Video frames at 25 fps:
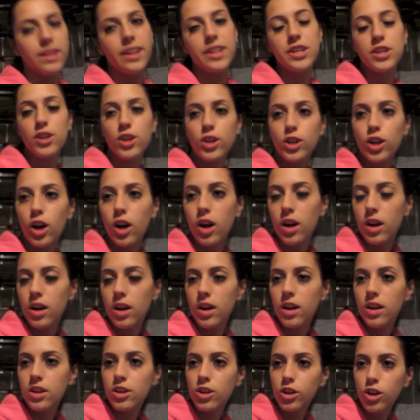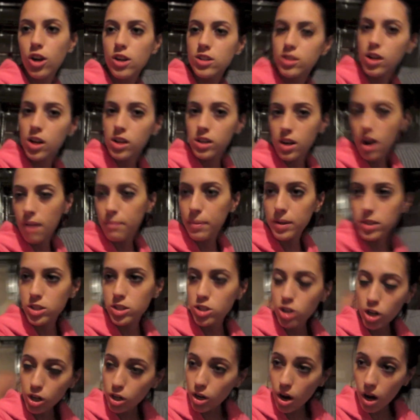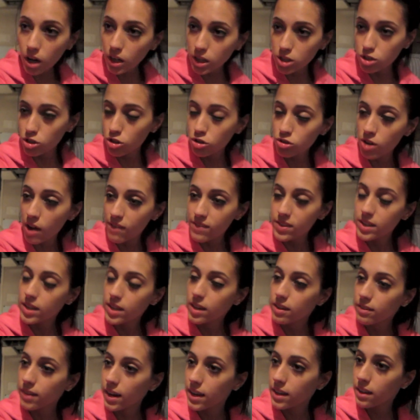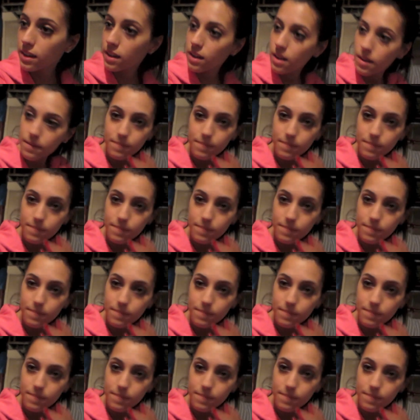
Like your car, your car's our car, but it's your car because you're driving it, right?